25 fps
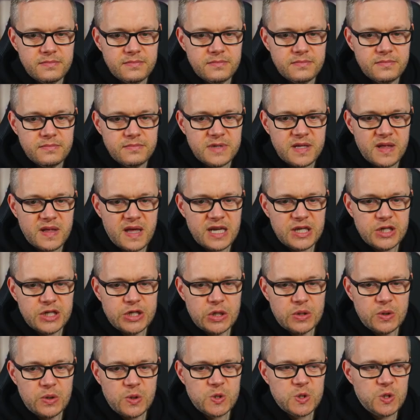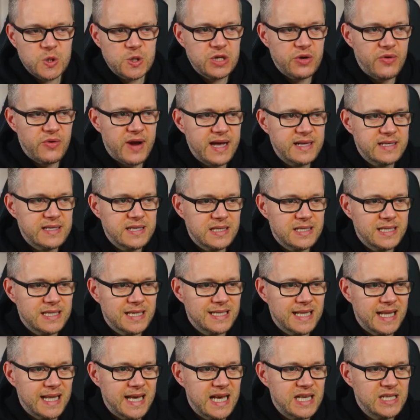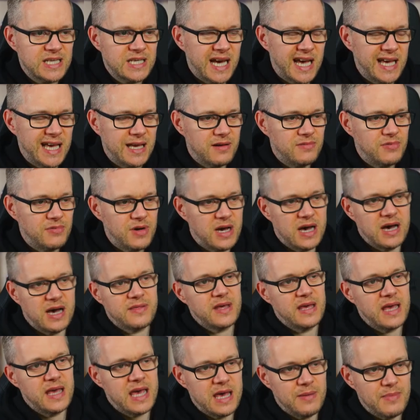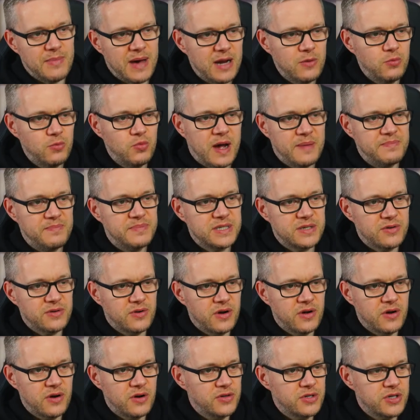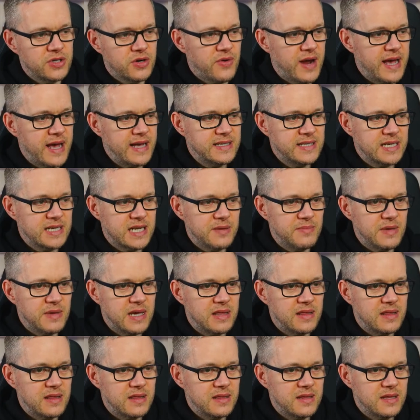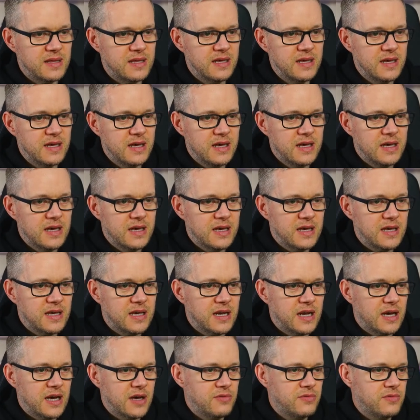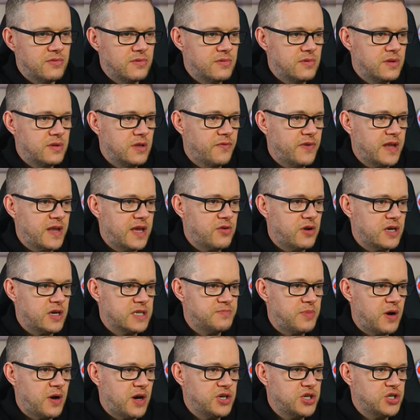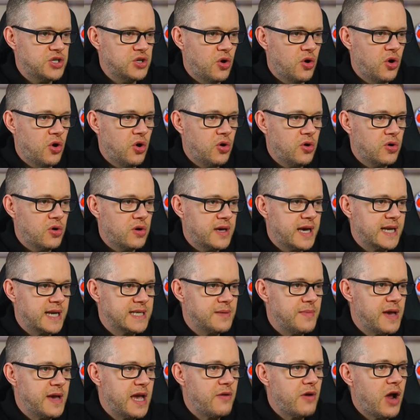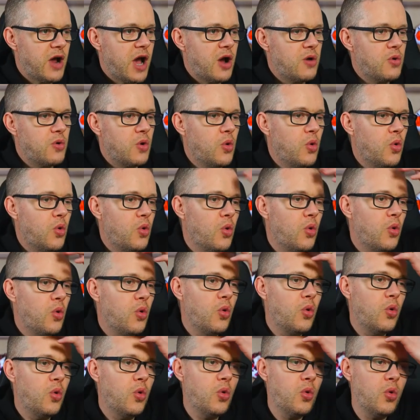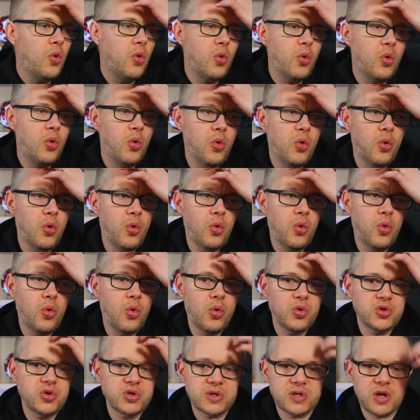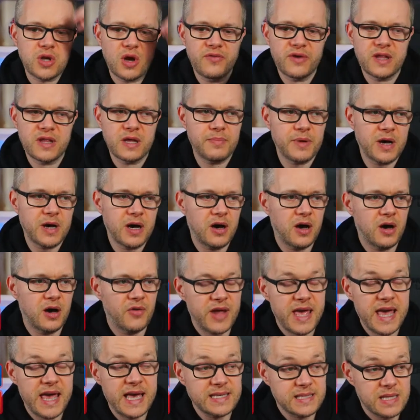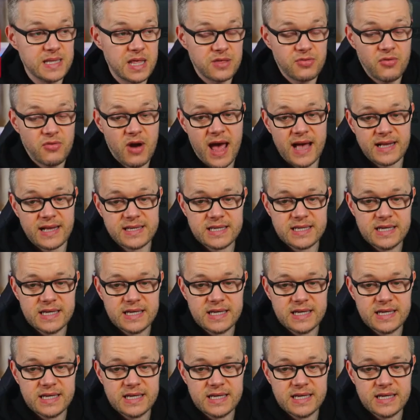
Do you think Dunk's underrated, says Lee J? Well, I think him and Webster are underrated. I mean, you know, lovely cross by Shaw. Casemiro! Ooh, just over the bar. He is the threat.